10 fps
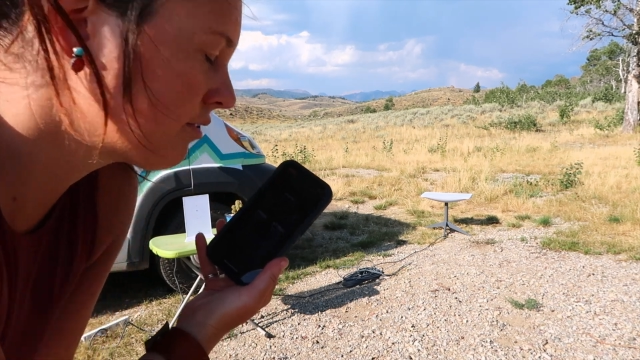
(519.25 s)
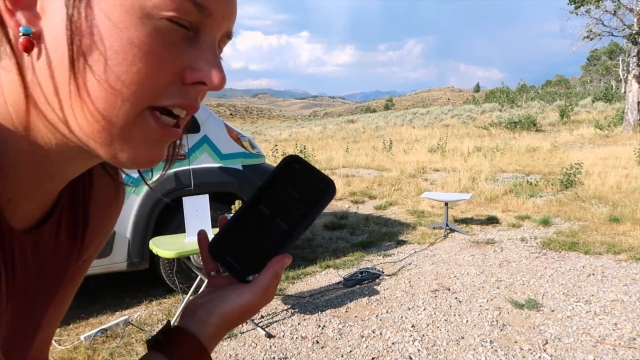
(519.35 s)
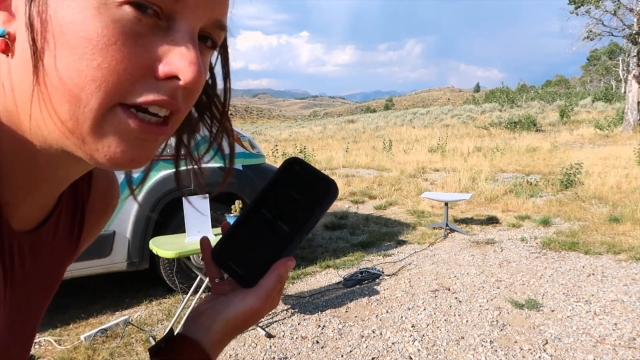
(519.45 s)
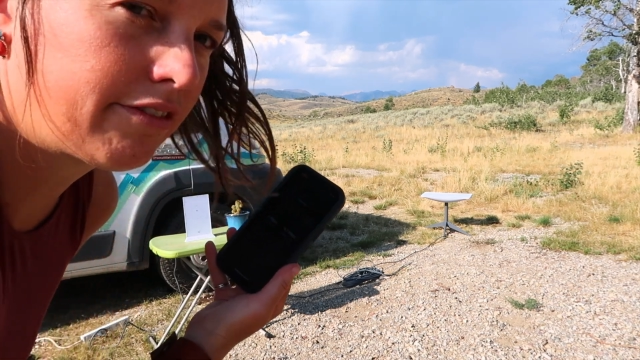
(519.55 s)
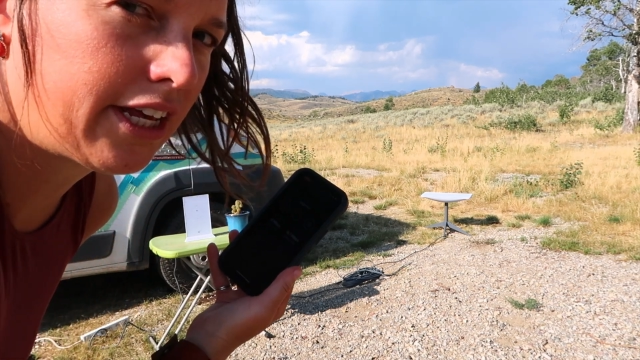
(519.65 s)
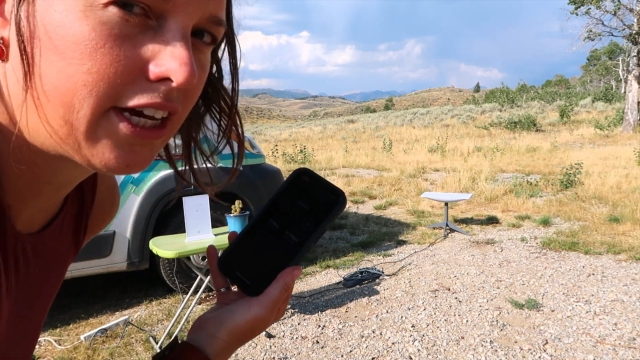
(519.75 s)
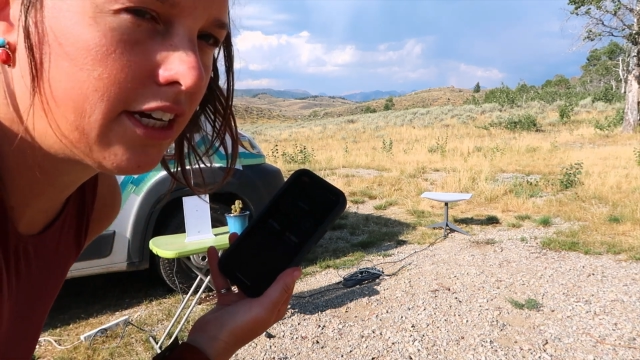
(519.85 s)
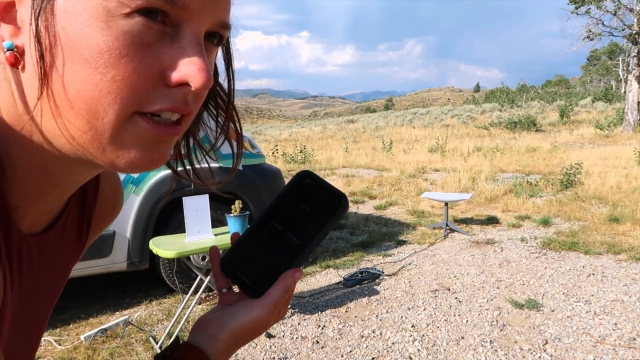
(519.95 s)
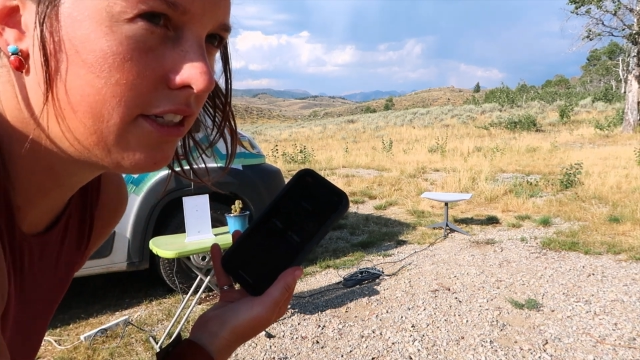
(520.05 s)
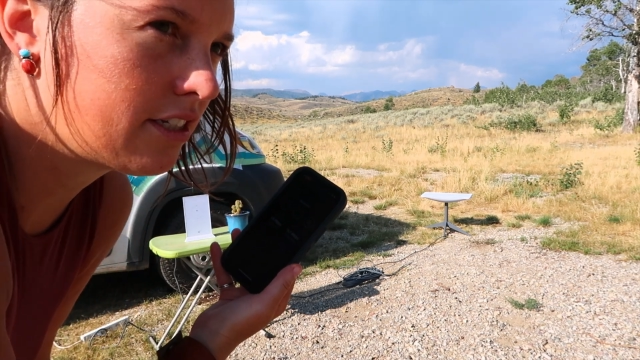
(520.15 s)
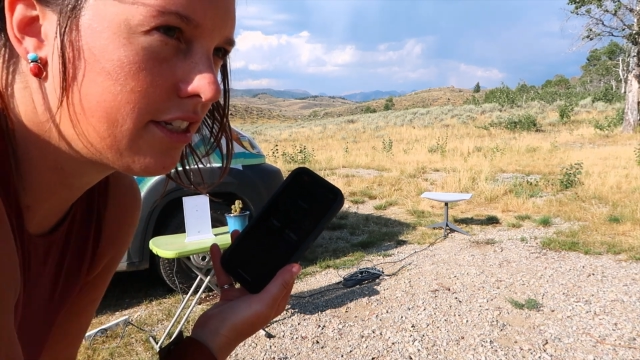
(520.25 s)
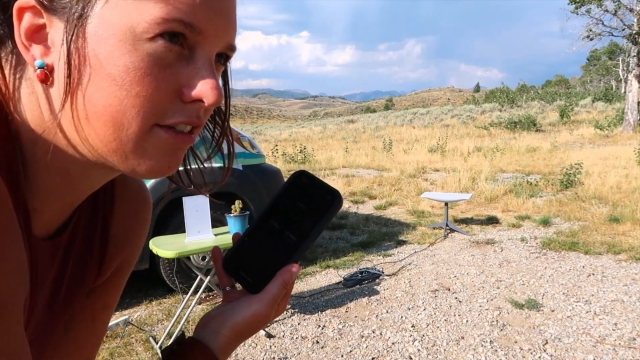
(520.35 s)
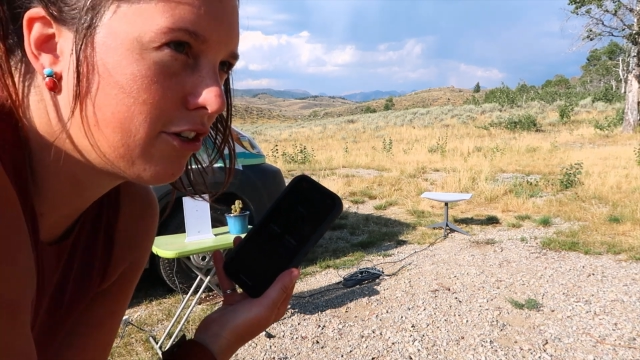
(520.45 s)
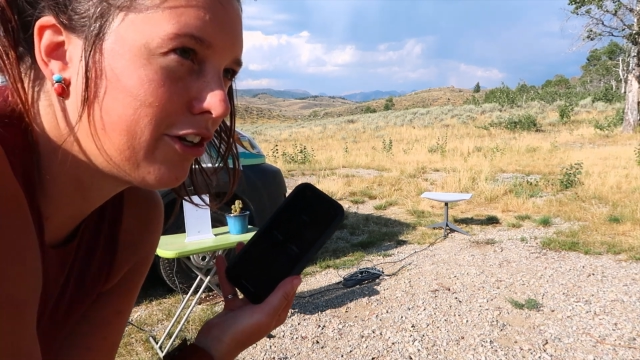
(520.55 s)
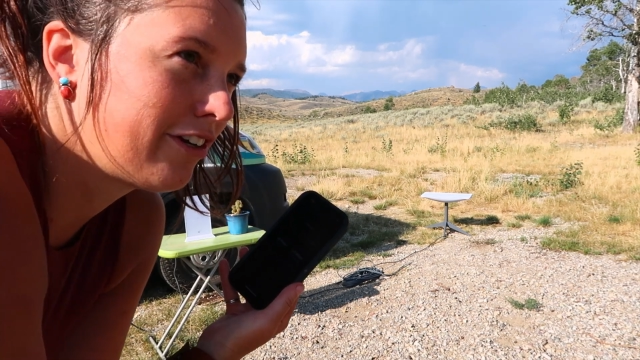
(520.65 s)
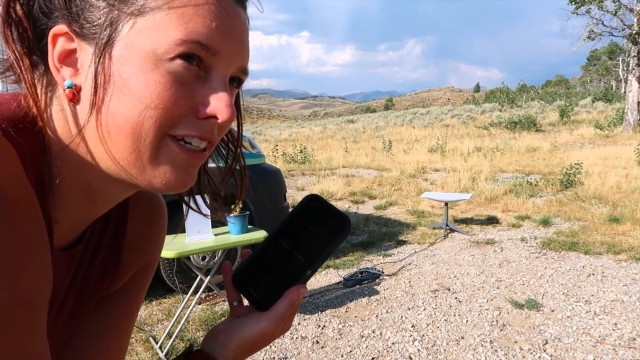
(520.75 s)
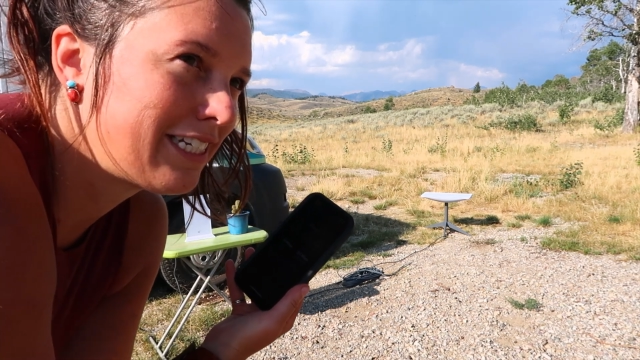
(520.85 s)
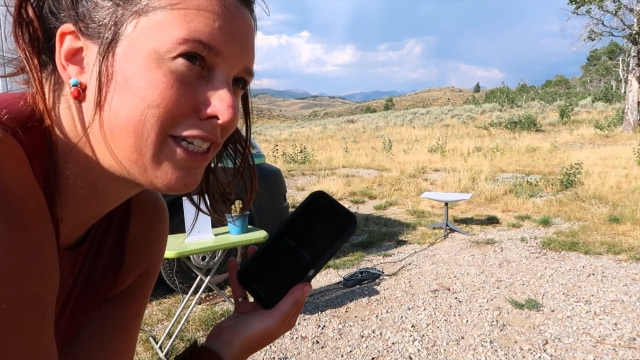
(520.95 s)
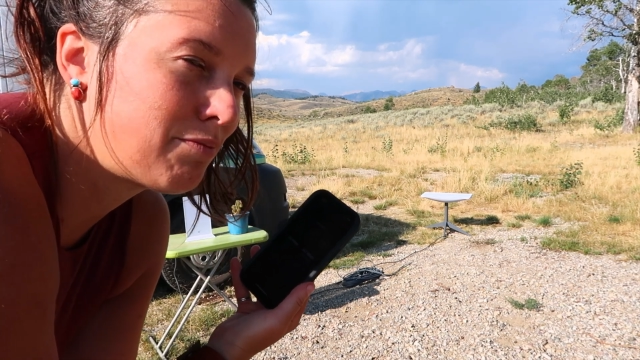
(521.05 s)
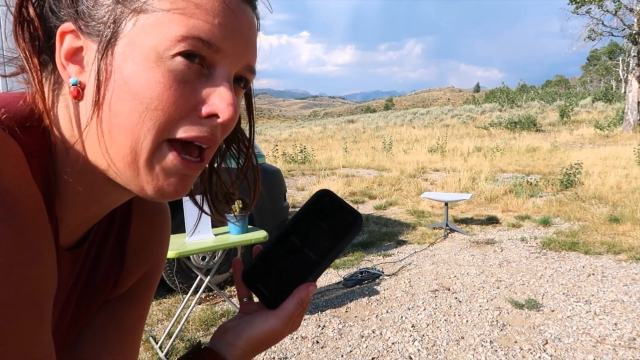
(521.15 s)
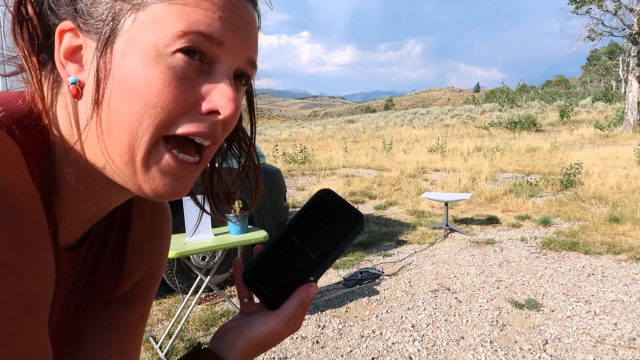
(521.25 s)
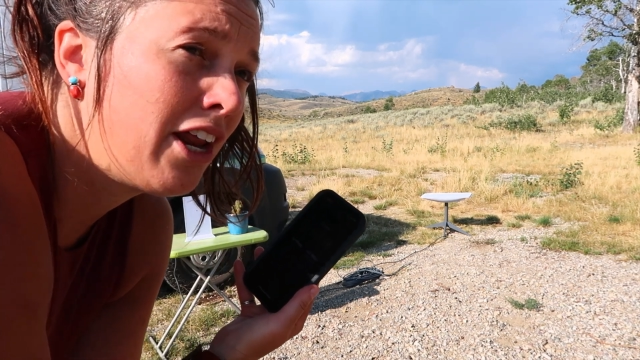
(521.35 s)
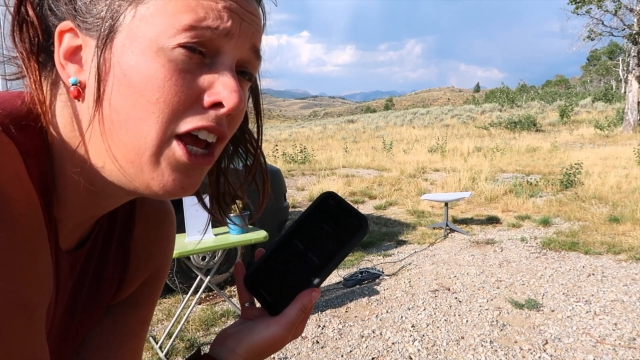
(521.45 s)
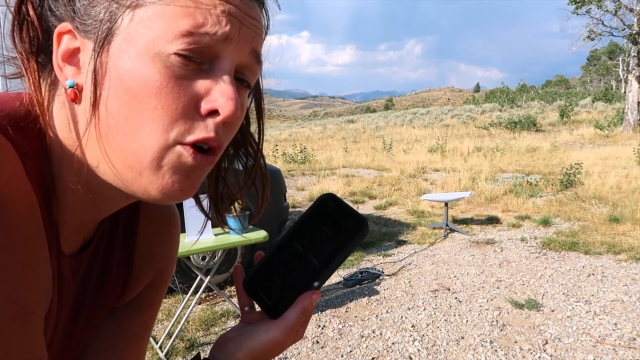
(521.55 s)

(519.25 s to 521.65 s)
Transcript: kind of like a, is this good or is this bad?